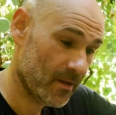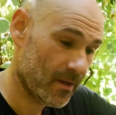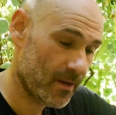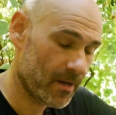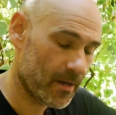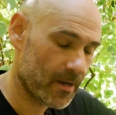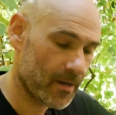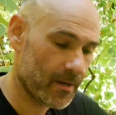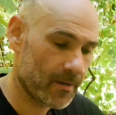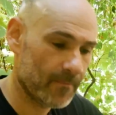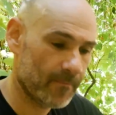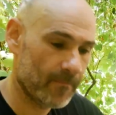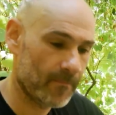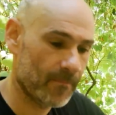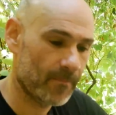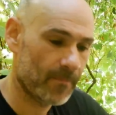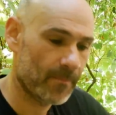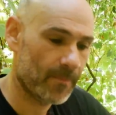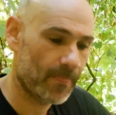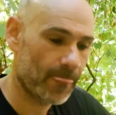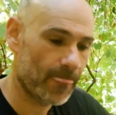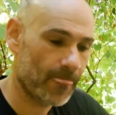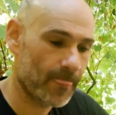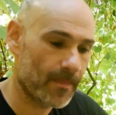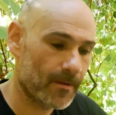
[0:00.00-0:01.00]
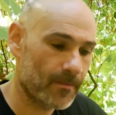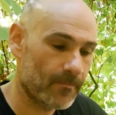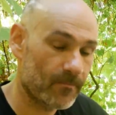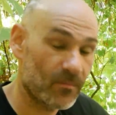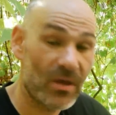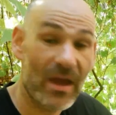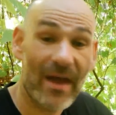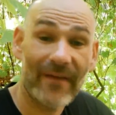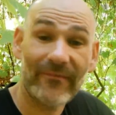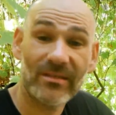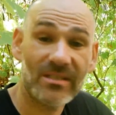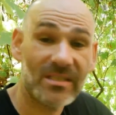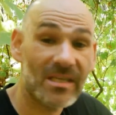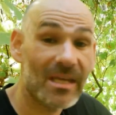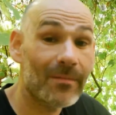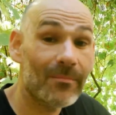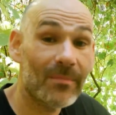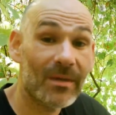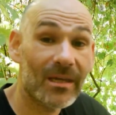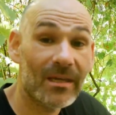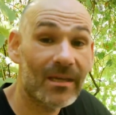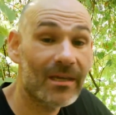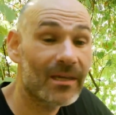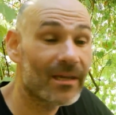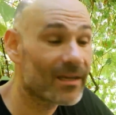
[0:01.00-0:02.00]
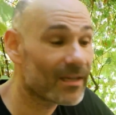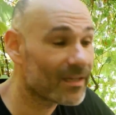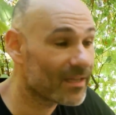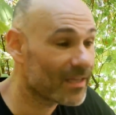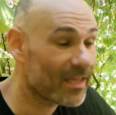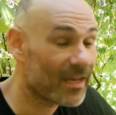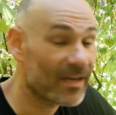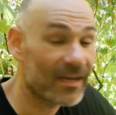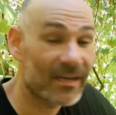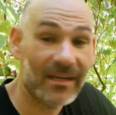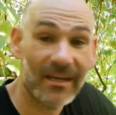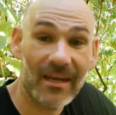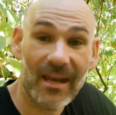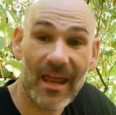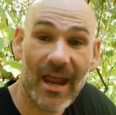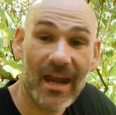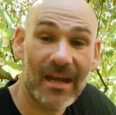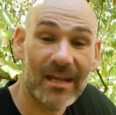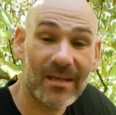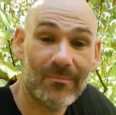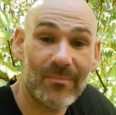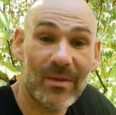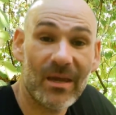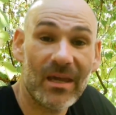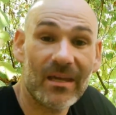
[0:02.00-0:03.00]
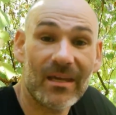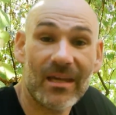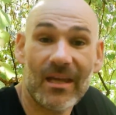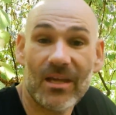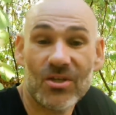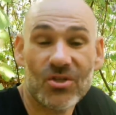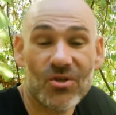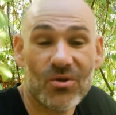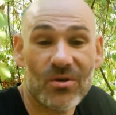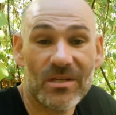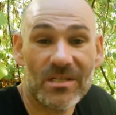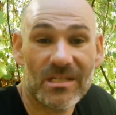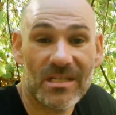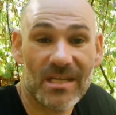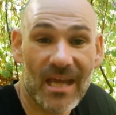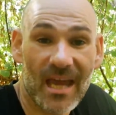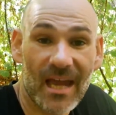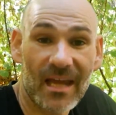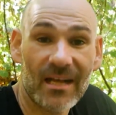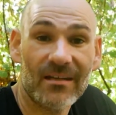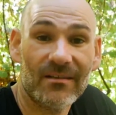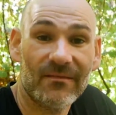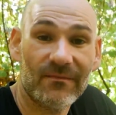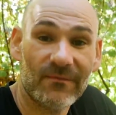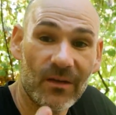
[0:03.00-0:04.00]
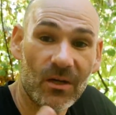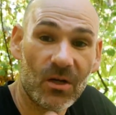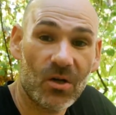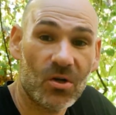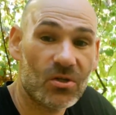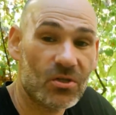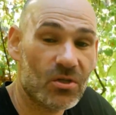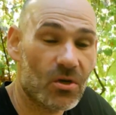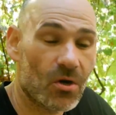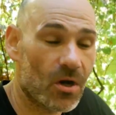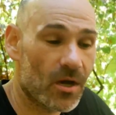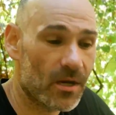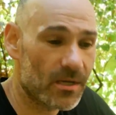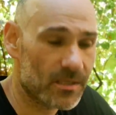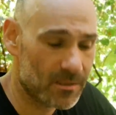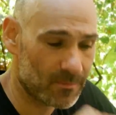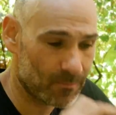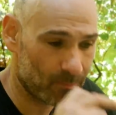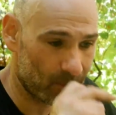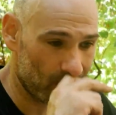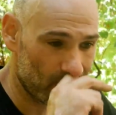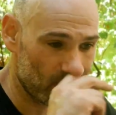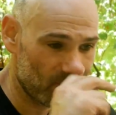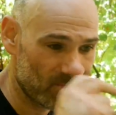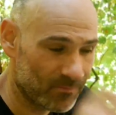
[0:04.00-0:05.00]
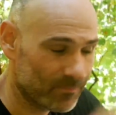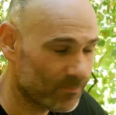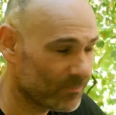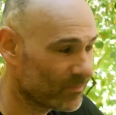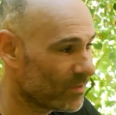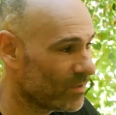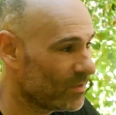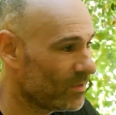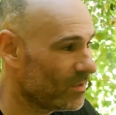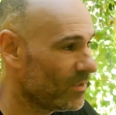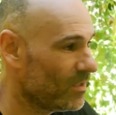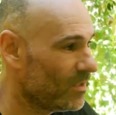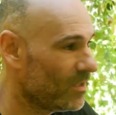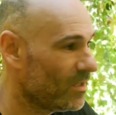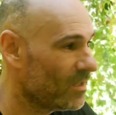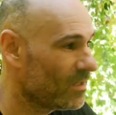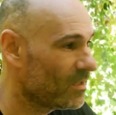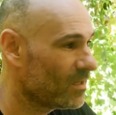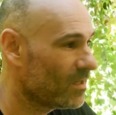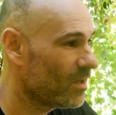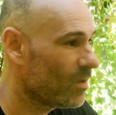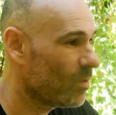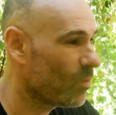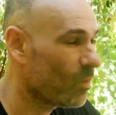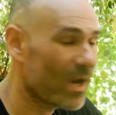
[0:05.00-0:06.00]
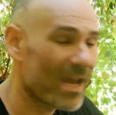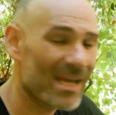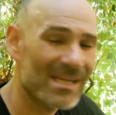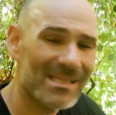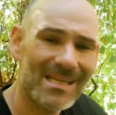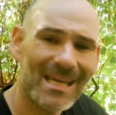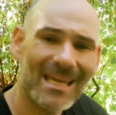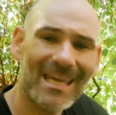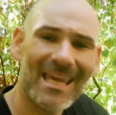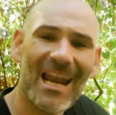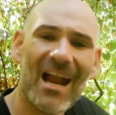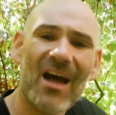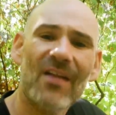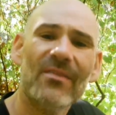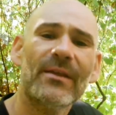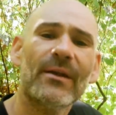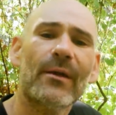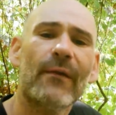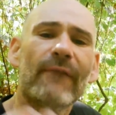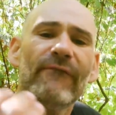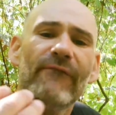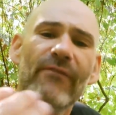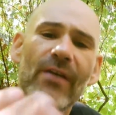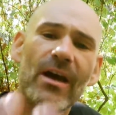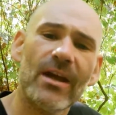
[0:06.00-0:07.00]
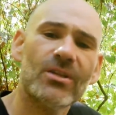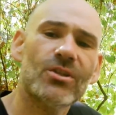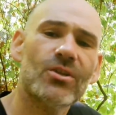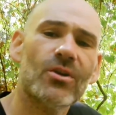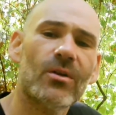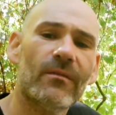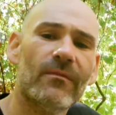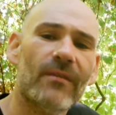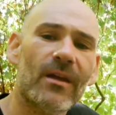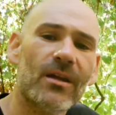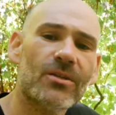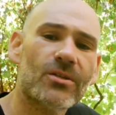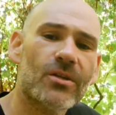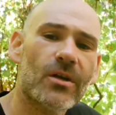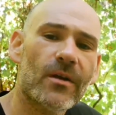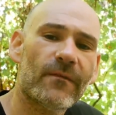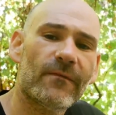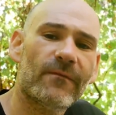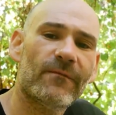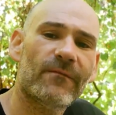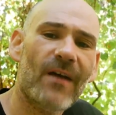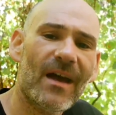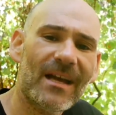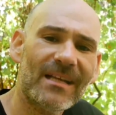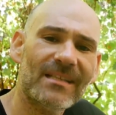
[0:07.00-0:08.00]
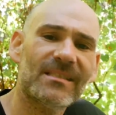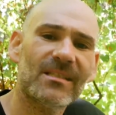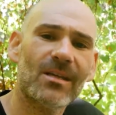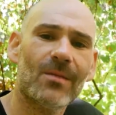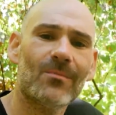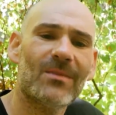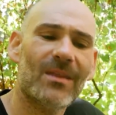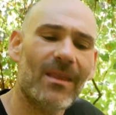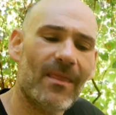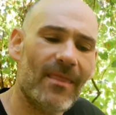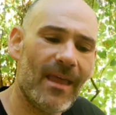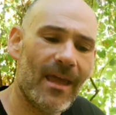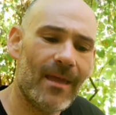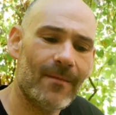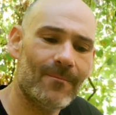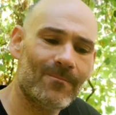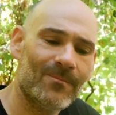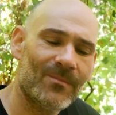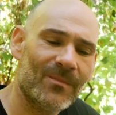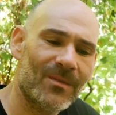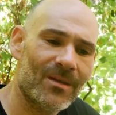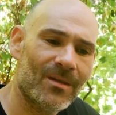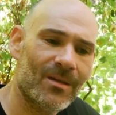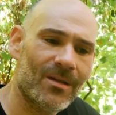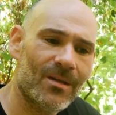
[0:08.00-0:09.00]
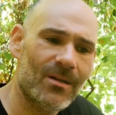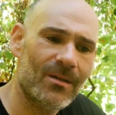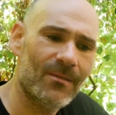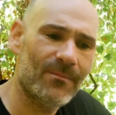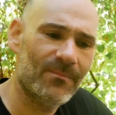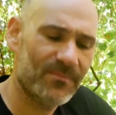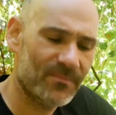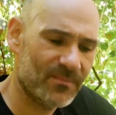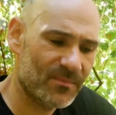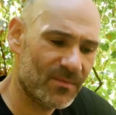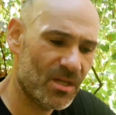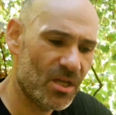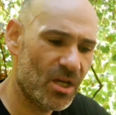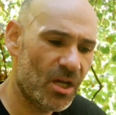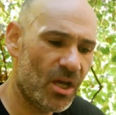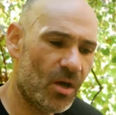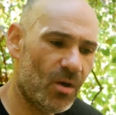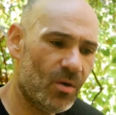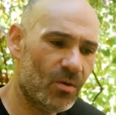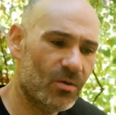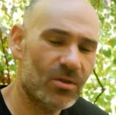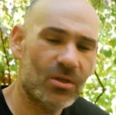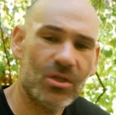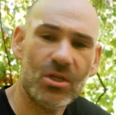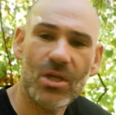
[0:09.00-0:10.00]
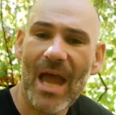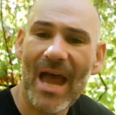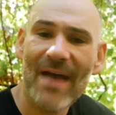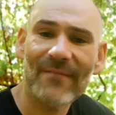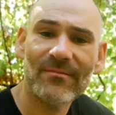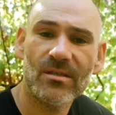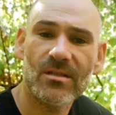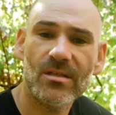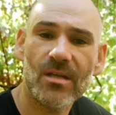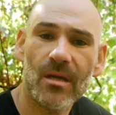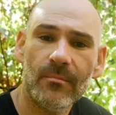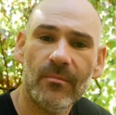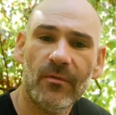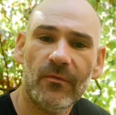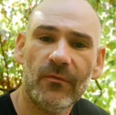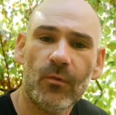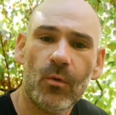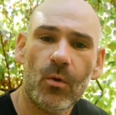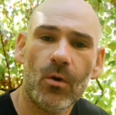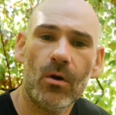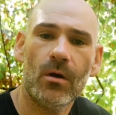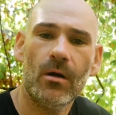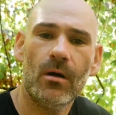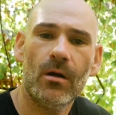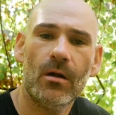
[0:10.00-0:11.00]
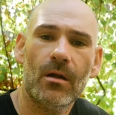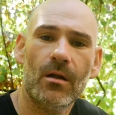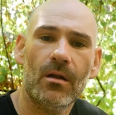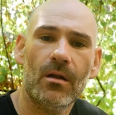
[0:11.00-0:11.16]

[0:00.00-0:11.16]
You haven't seen me getting any big injuries yet, fingers crossed, but when I say get out there and find your adventure, find something that, you know, you haven't done before.